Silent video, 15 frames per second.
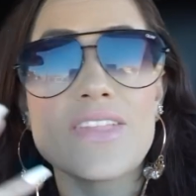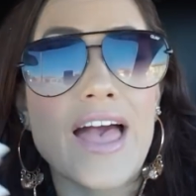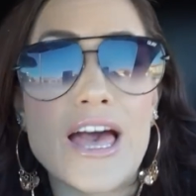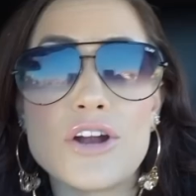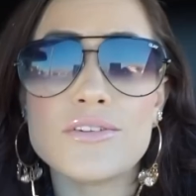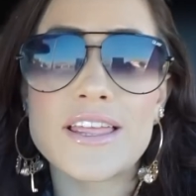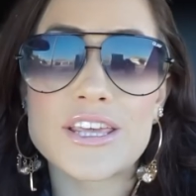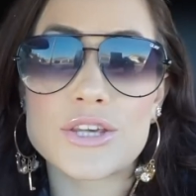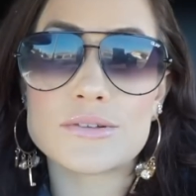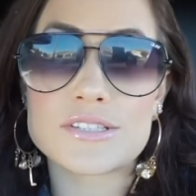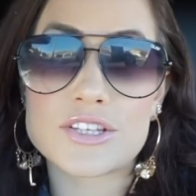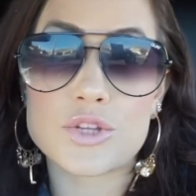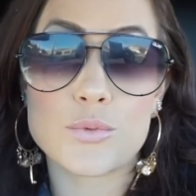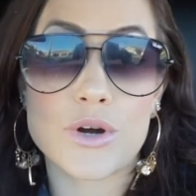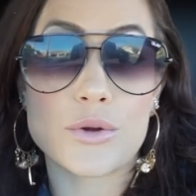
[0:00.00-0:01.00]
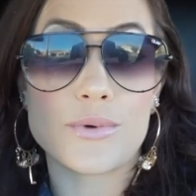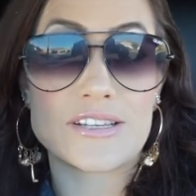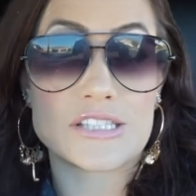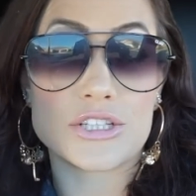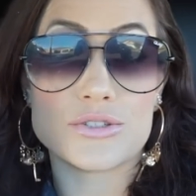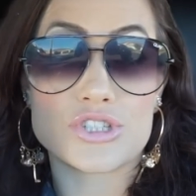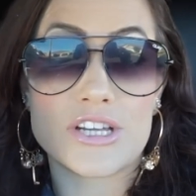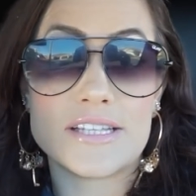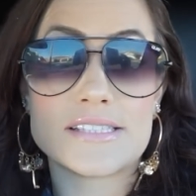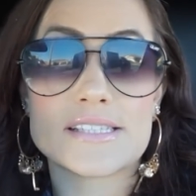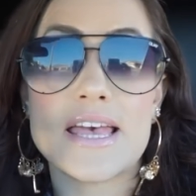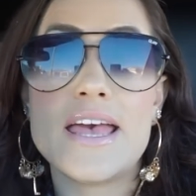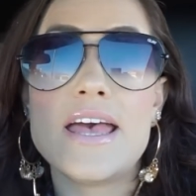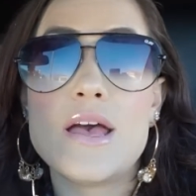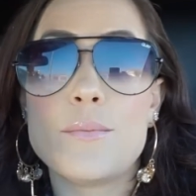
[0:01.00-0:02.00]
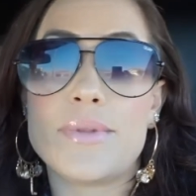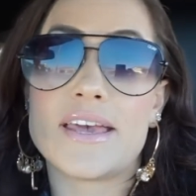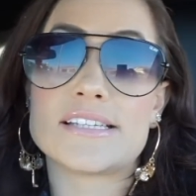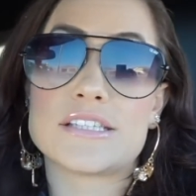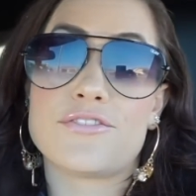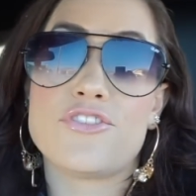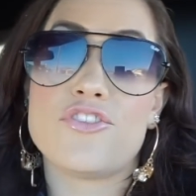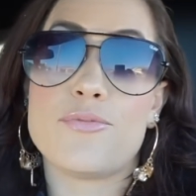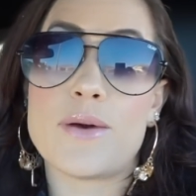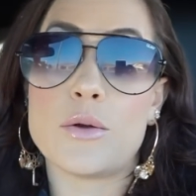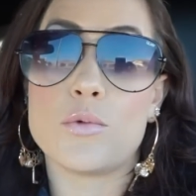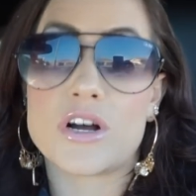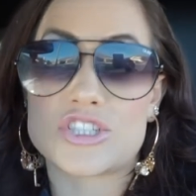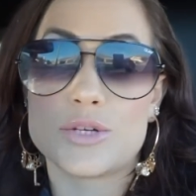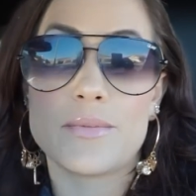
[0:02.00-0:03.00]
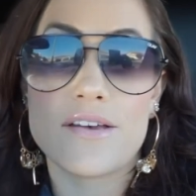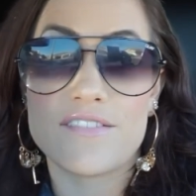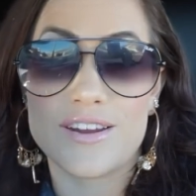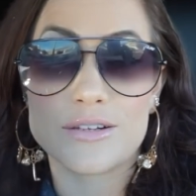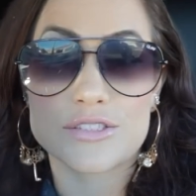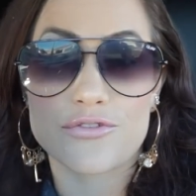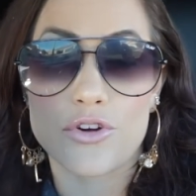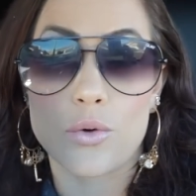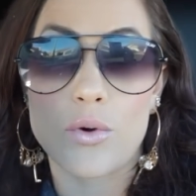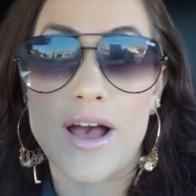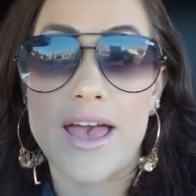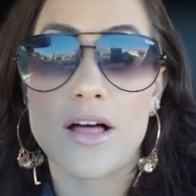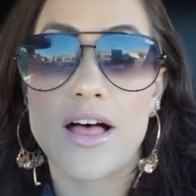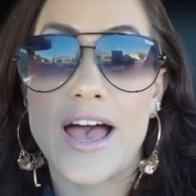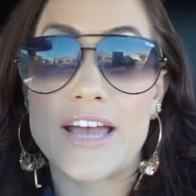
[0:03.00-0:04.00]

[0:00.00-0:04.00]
I don't like using the word resolutions because if you've been watching my videos for a while,